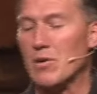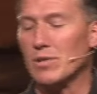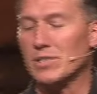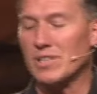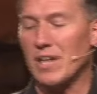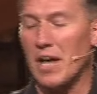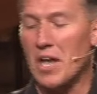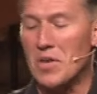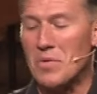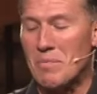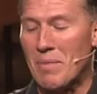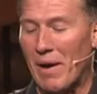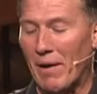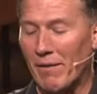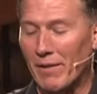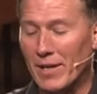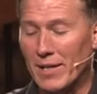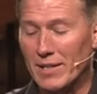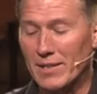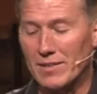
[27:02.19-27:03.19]
He who is
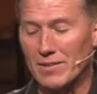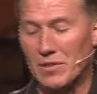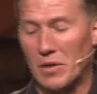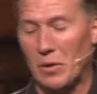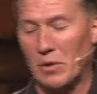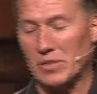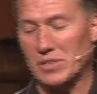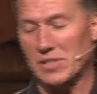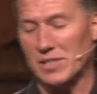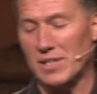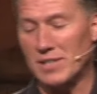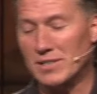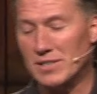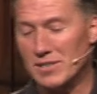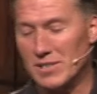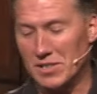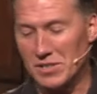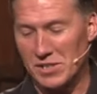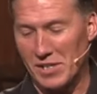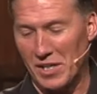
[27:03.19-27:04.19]
unmarried, notice this,